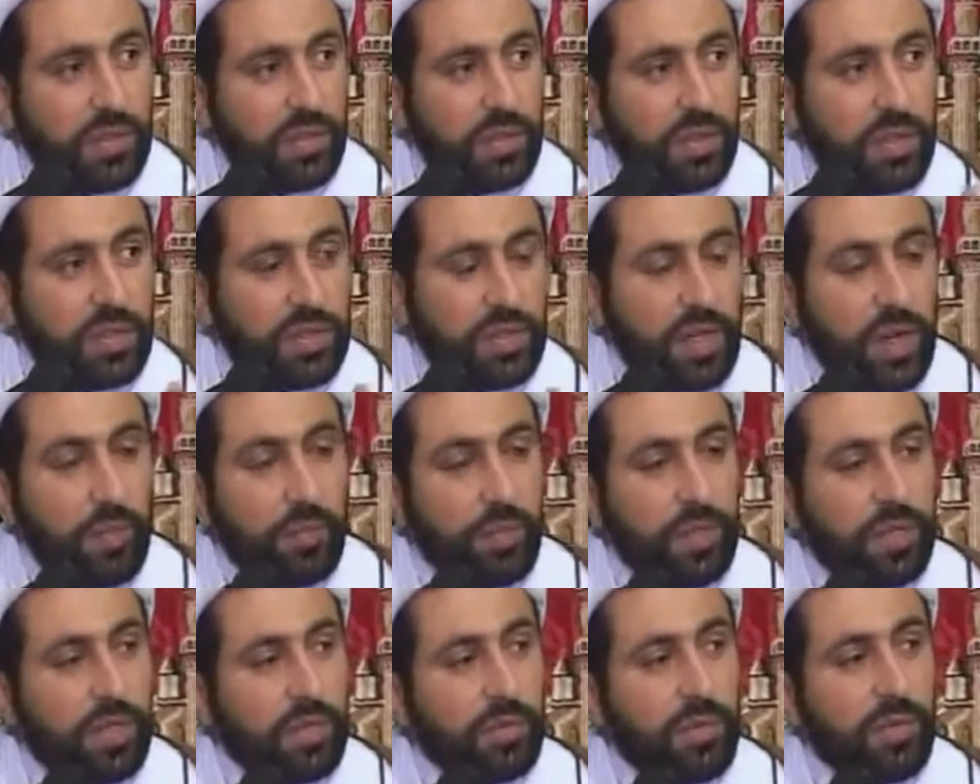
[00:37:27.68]
is
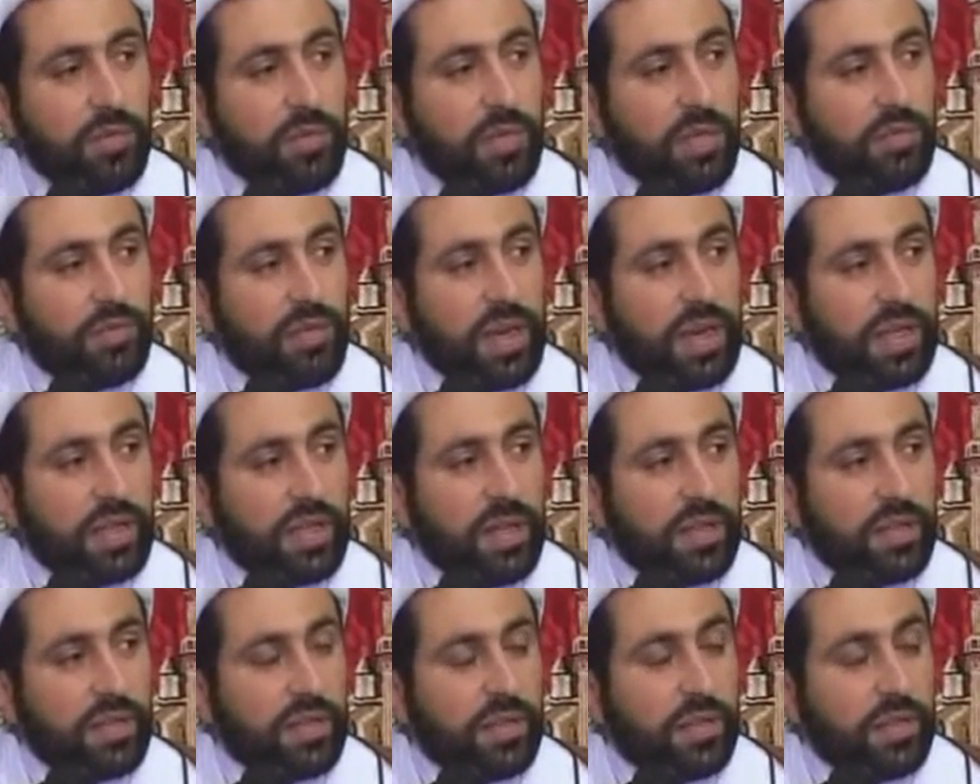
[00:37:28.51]
compatible with the fact
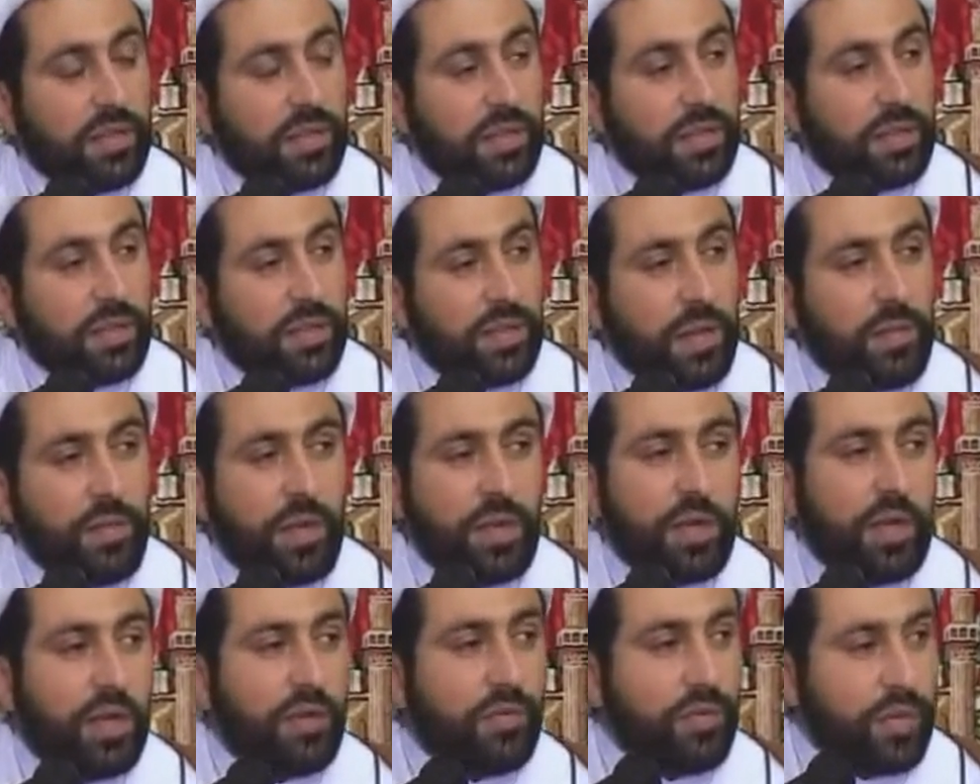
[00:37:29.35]
that they
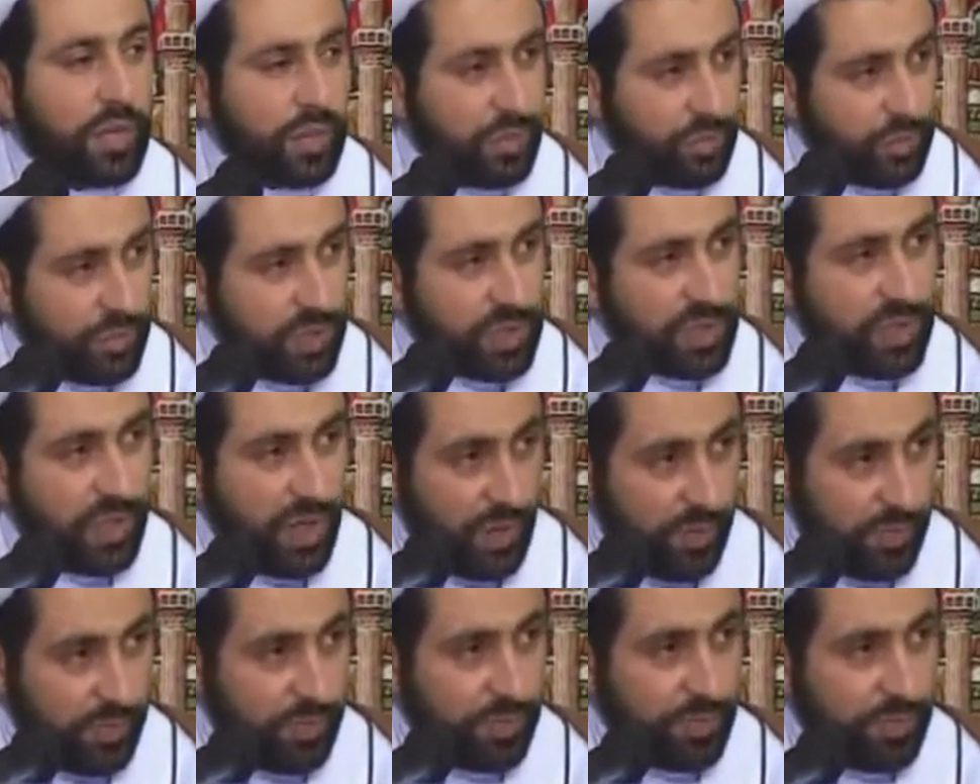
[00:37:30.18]
may convert to
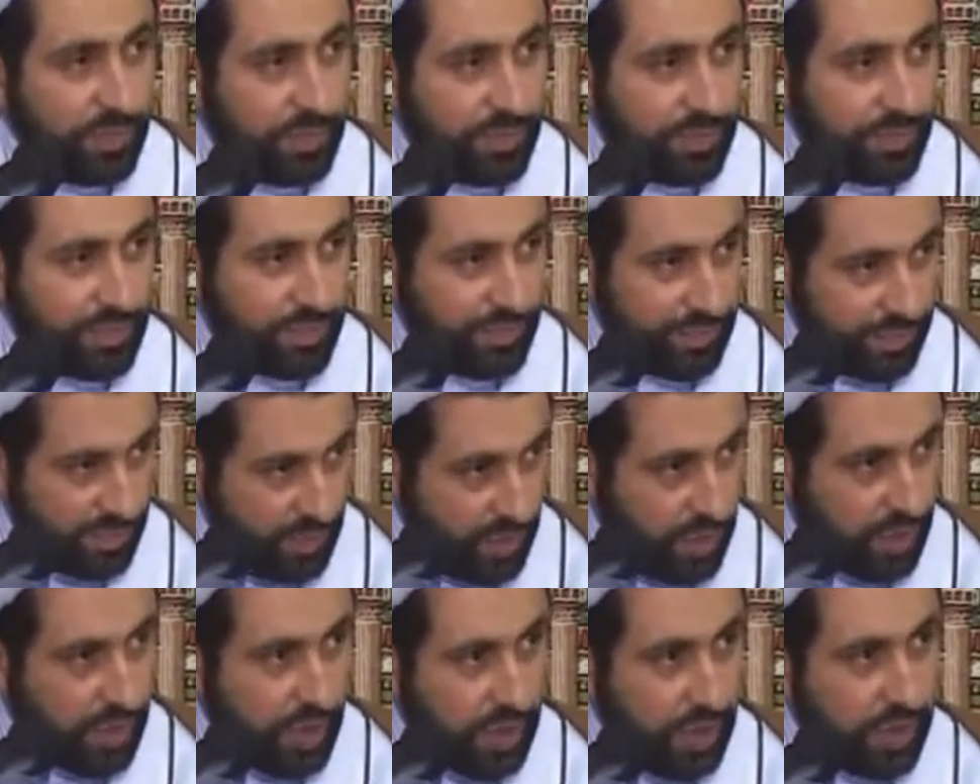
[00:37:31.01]
Islam.
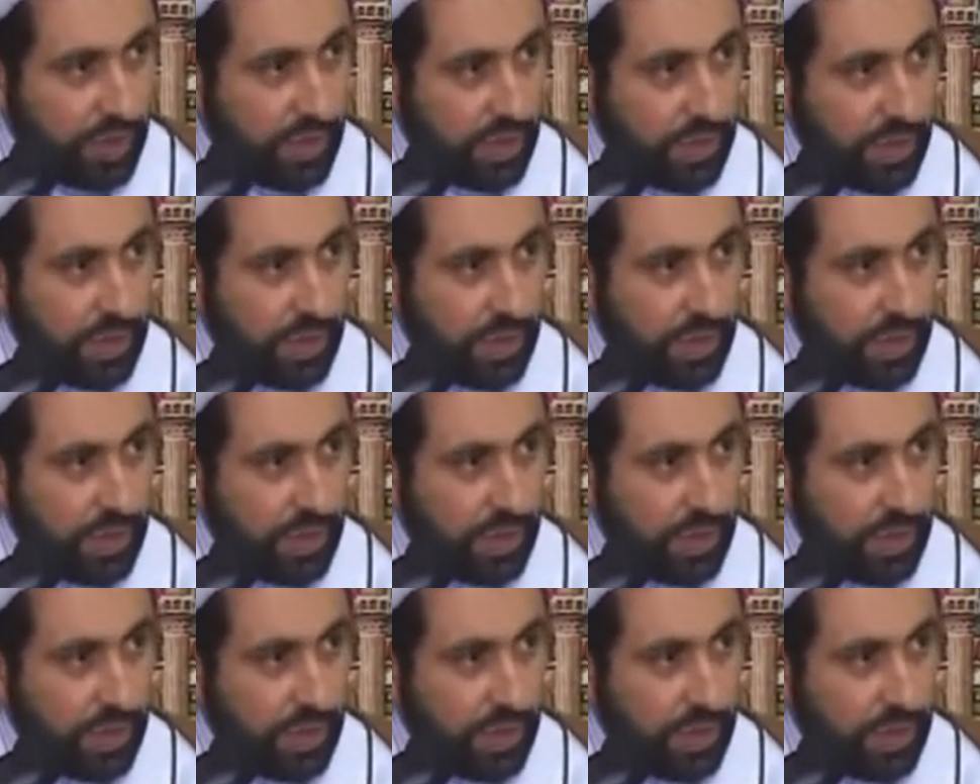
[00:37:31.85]
Okay?